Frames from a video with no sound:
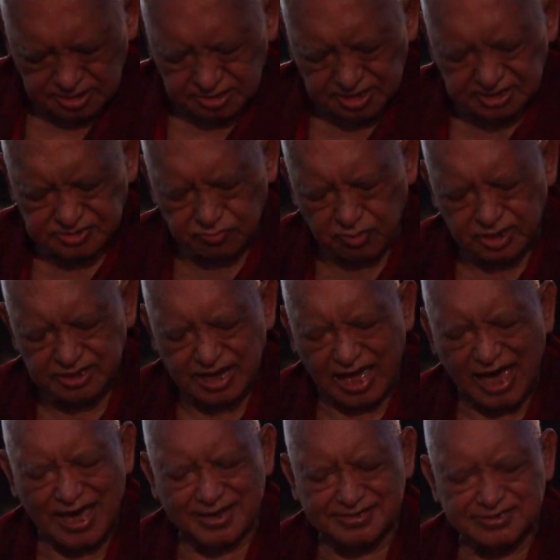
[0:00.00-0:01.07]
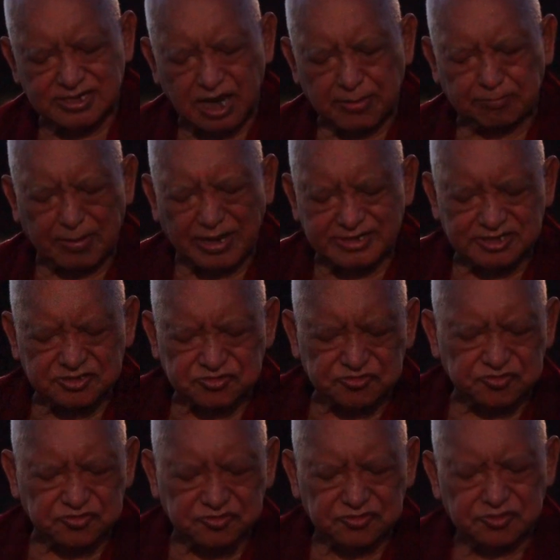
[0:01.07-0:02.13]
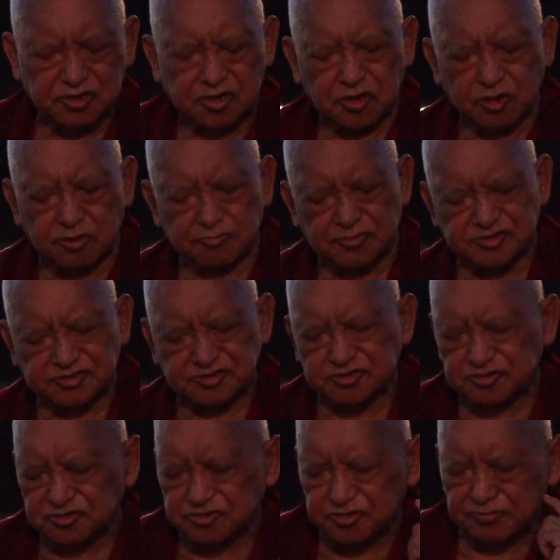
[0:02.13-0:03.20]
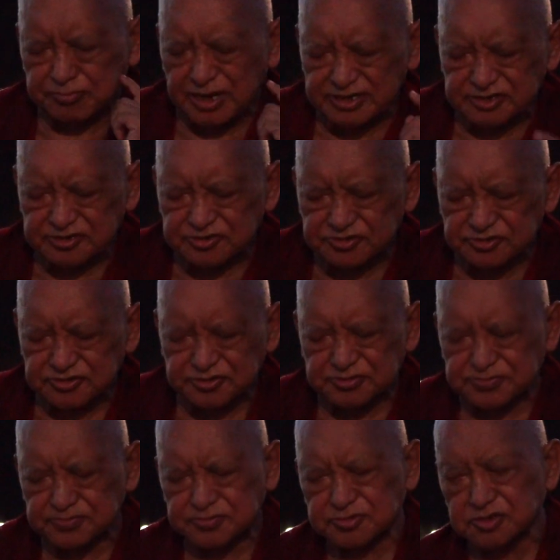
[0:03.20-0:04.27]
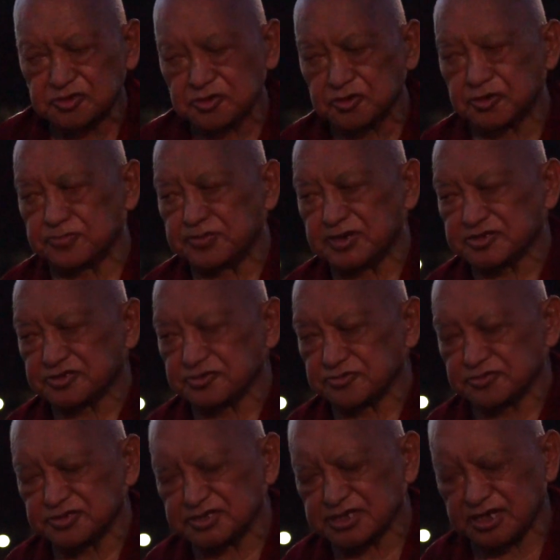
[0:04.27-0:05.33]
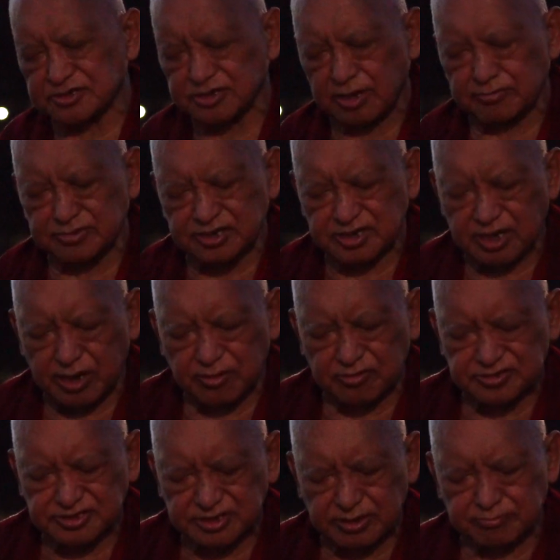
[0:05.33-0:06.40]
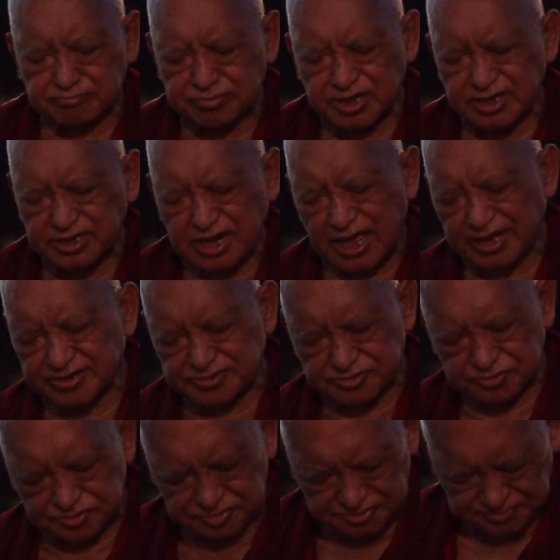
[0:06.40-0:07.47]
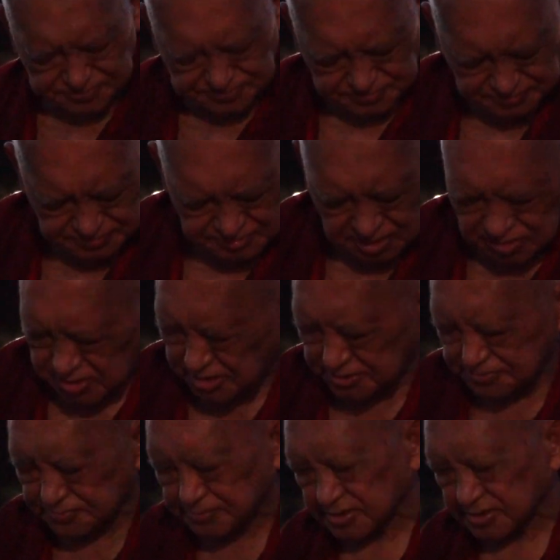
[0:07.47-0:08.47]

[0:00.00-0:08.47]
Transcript: This one ant biting you, or mosquito biting you, or person who is always complaining, angry to you. Right?